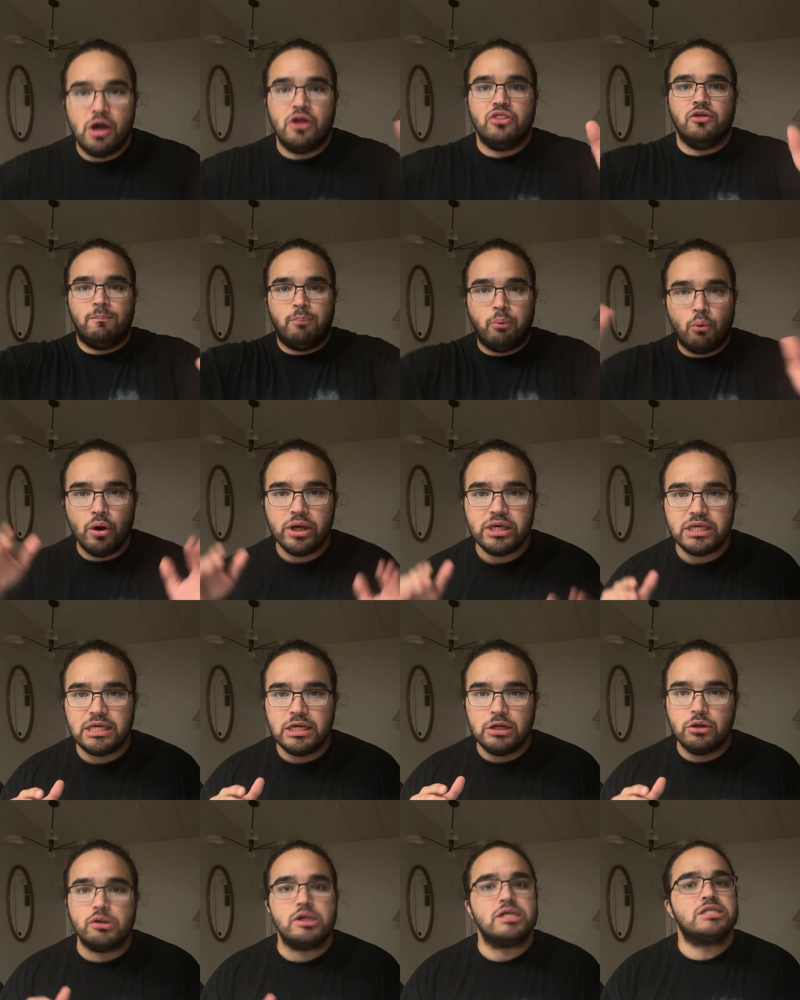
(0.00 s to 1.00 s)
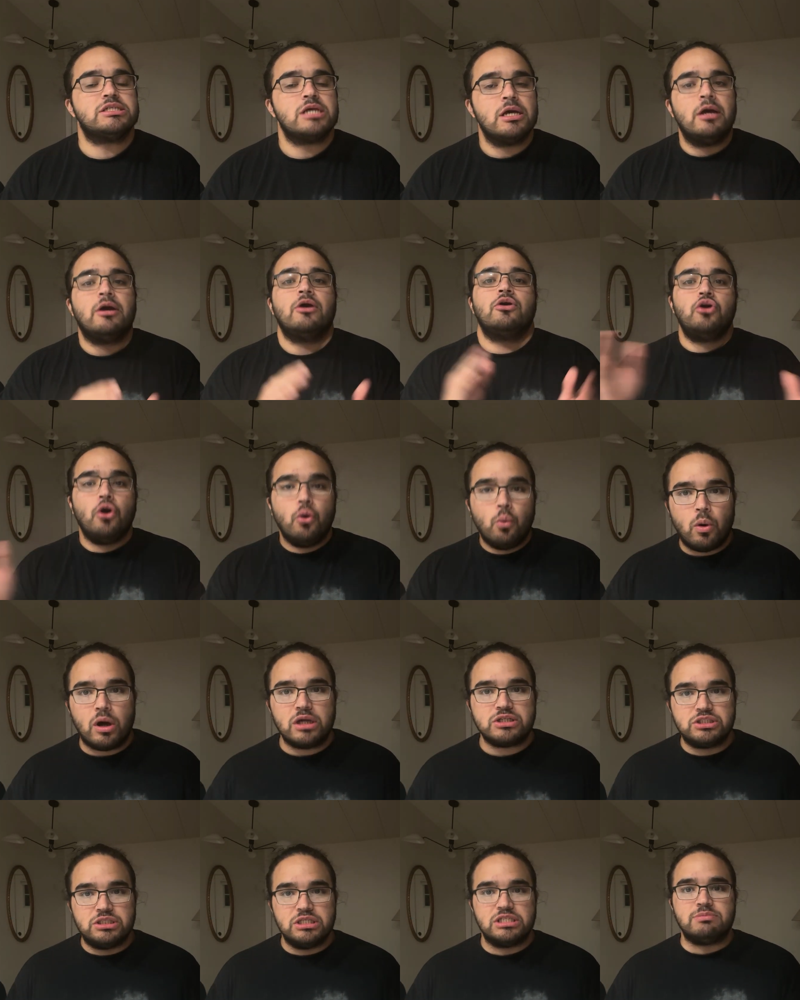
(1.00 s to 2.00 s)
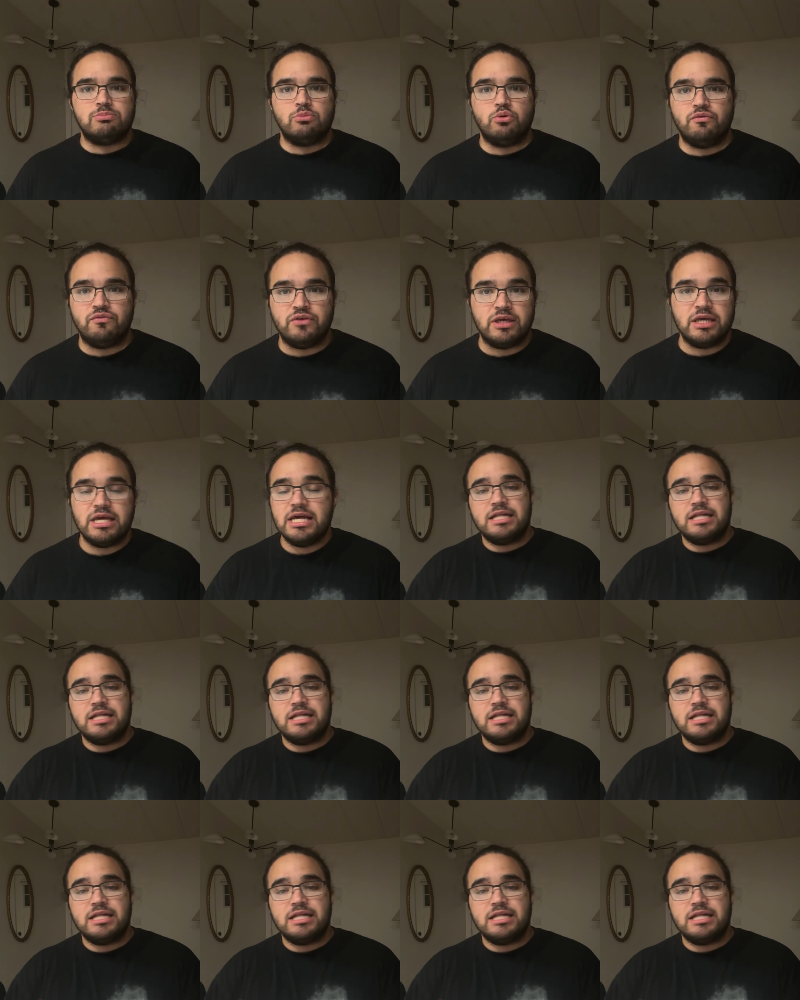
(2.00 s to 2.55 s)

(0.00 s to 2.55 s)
The point here is go watch this movie.